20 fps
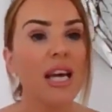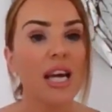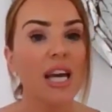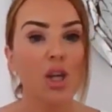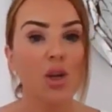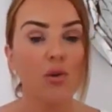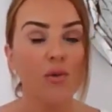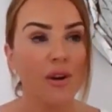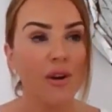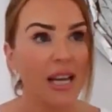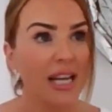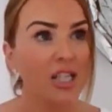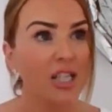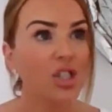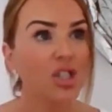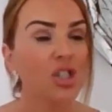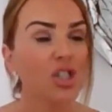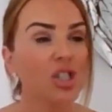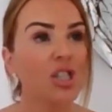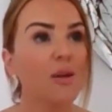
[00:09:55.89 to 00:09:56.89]
in your
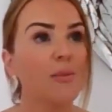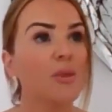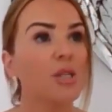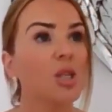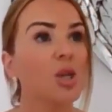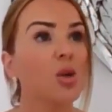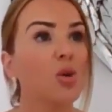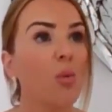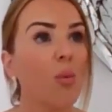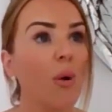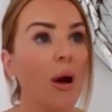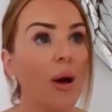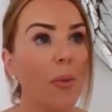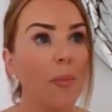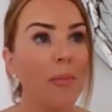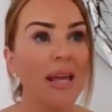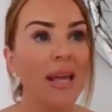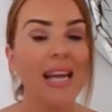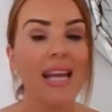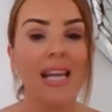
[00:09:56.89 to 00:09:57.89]
relationships, in your
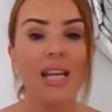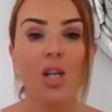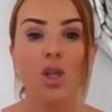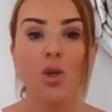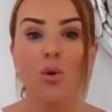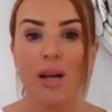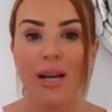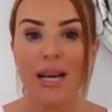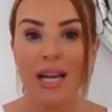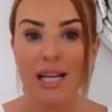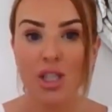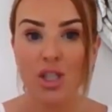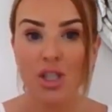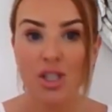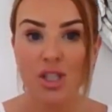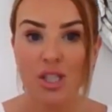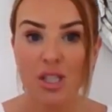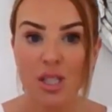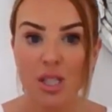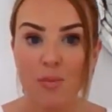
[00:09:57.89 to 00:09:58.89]
well-being, in your
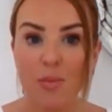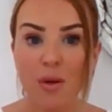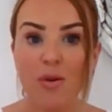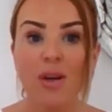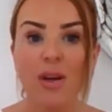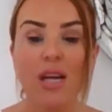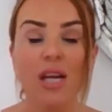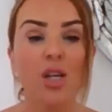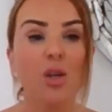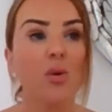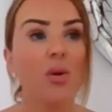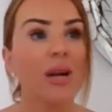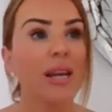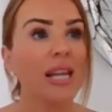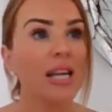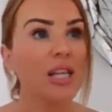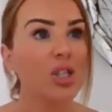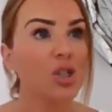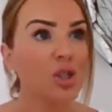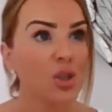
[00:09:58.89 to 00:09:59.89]
connection to spirit, in your
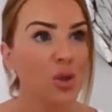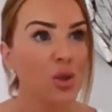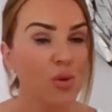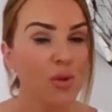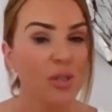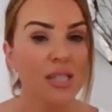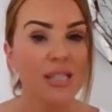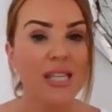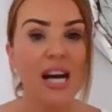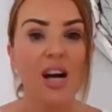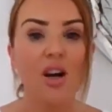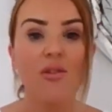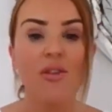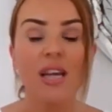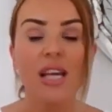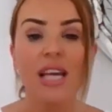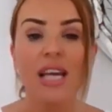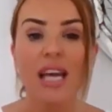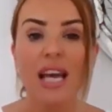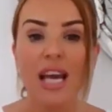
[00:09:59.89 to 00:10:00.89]
connection to yourself,
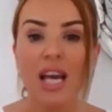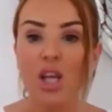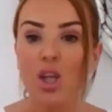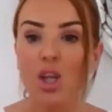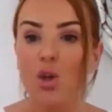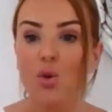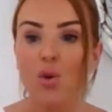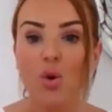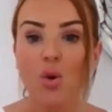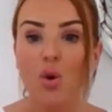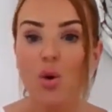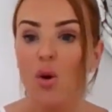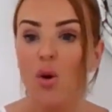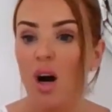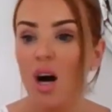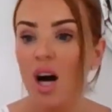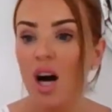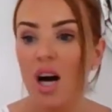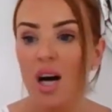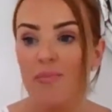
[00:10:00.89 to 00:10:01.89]
in
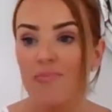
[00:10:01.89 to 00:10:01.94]
your